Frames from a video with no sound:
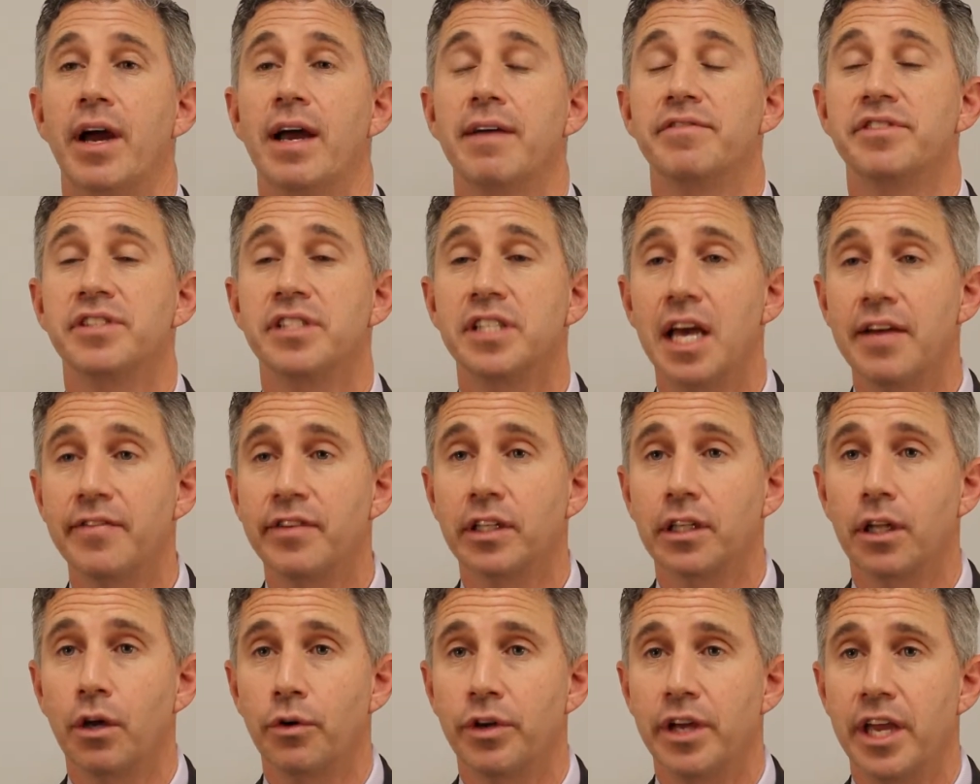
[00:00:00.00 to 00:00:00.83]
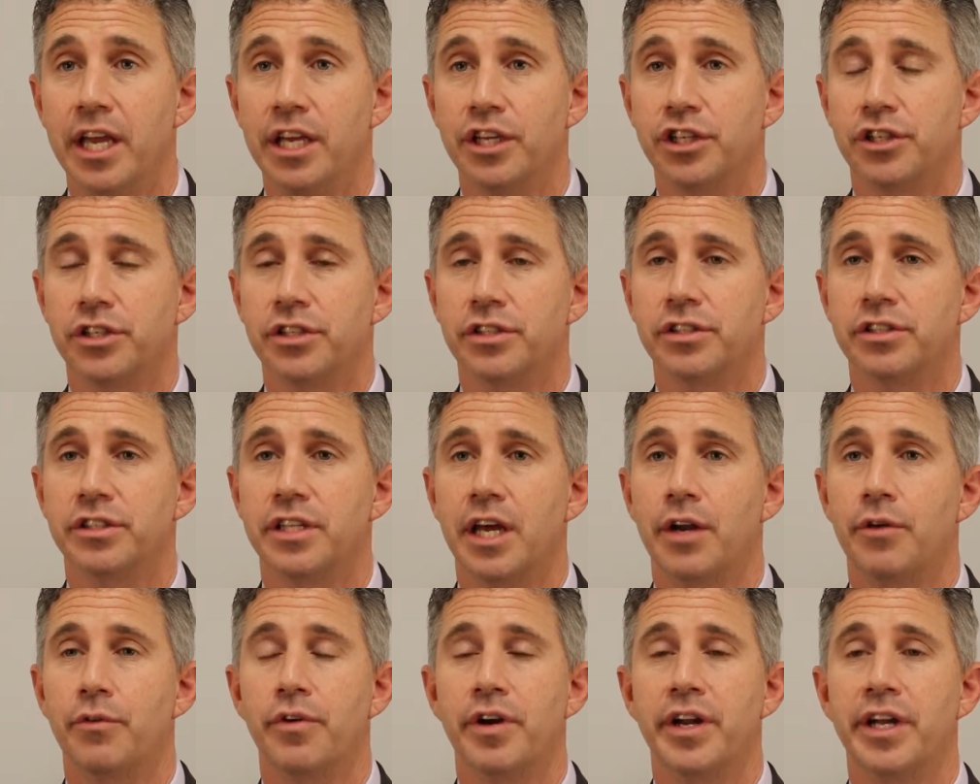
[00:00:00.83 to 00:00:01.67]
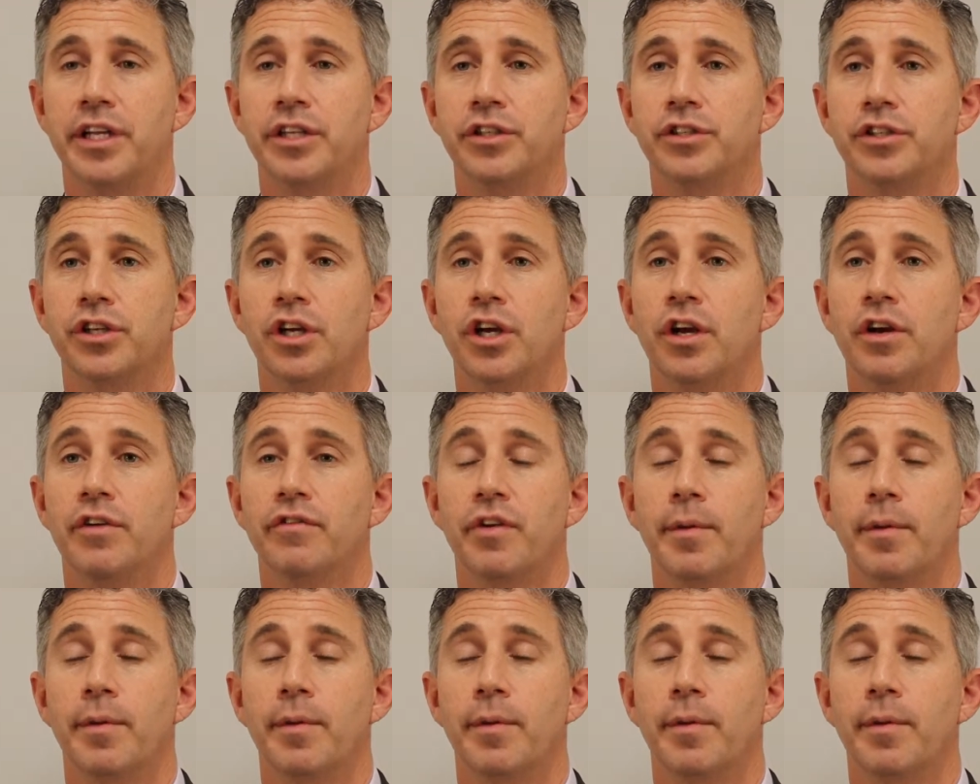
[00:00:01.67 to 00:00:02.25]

have seven locations that range